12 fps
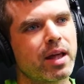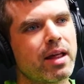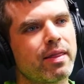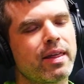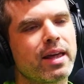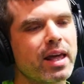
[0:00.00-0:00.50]

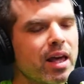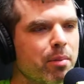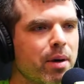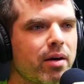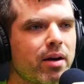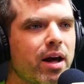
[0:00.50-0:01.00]
Thinking
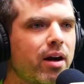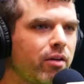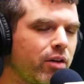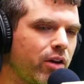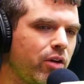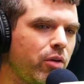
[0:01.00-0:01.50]
about how
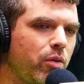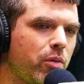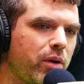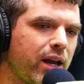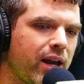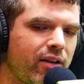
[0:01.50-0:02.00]
you
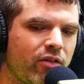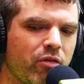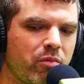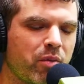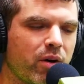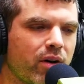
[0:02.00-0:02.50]
gave
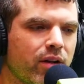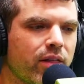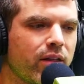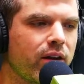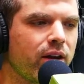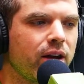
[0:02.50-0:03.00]
birth
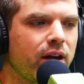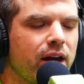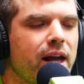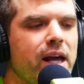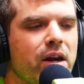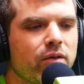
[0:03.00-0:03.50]

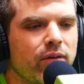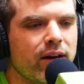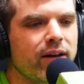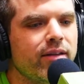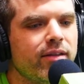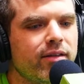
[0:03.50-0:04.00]
and
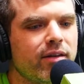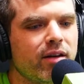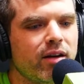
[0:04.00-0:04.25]
raised